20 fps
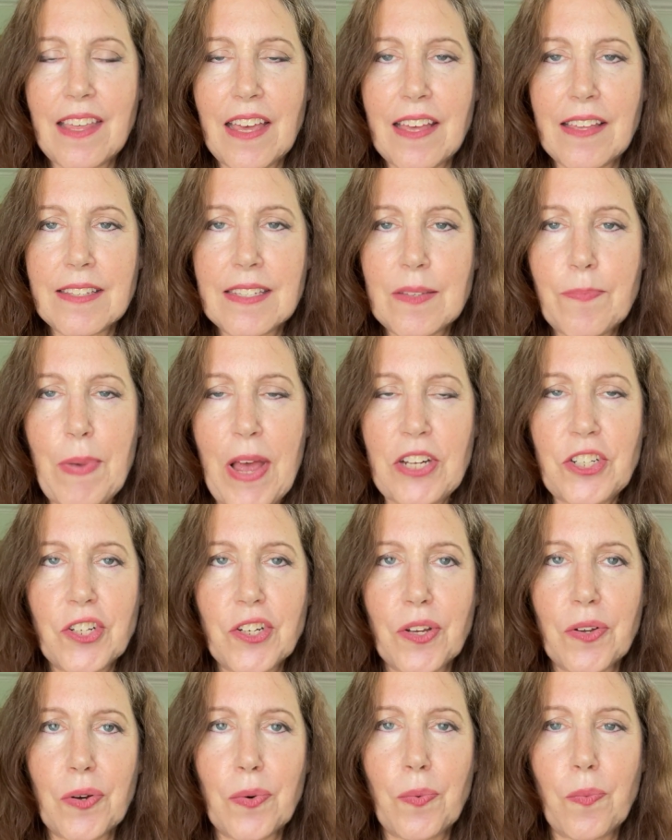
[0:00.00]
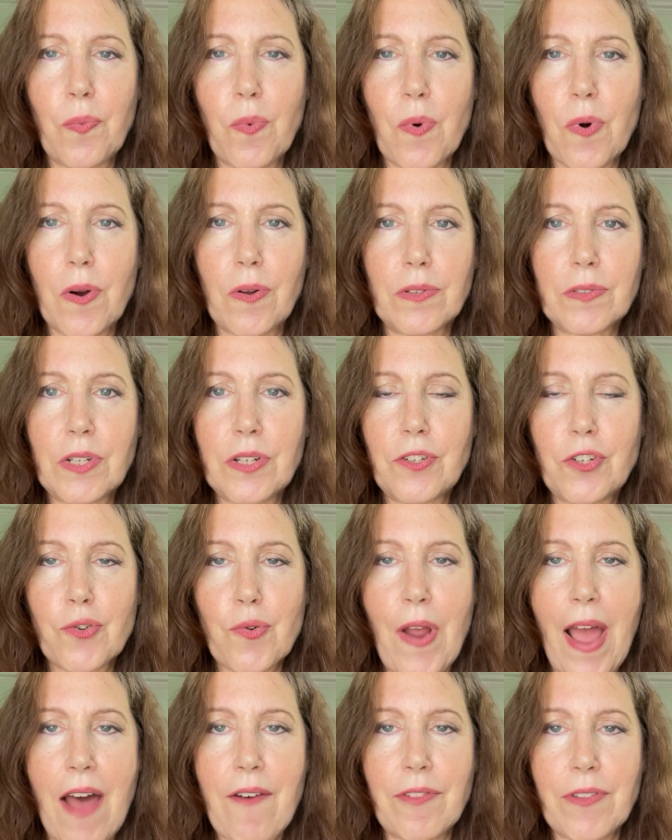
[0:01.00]
this special World
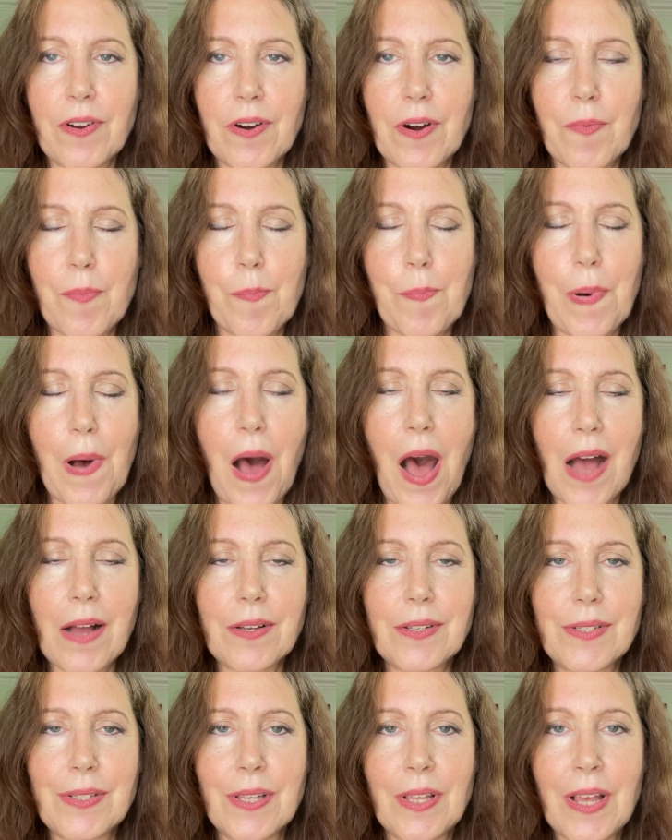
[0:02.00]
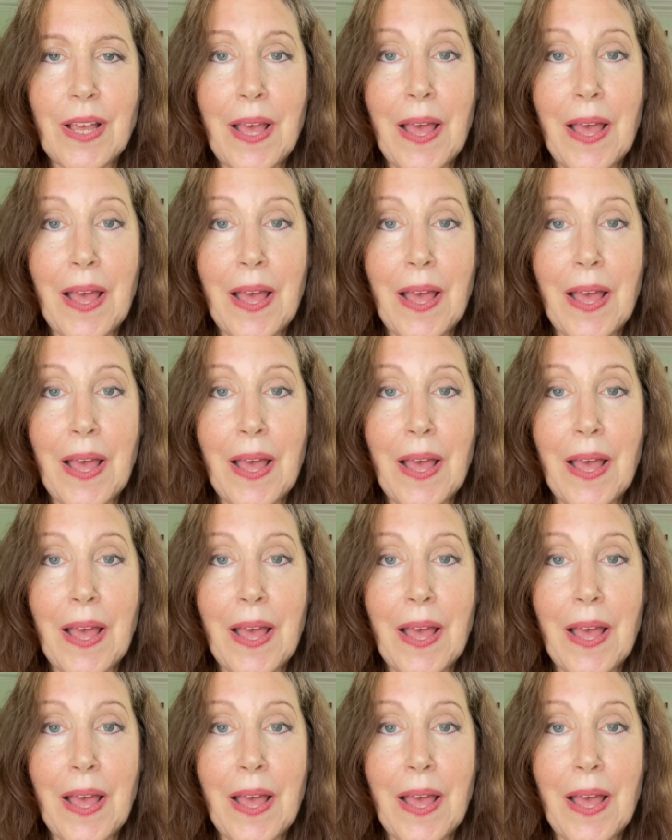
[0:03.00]
Traveler box.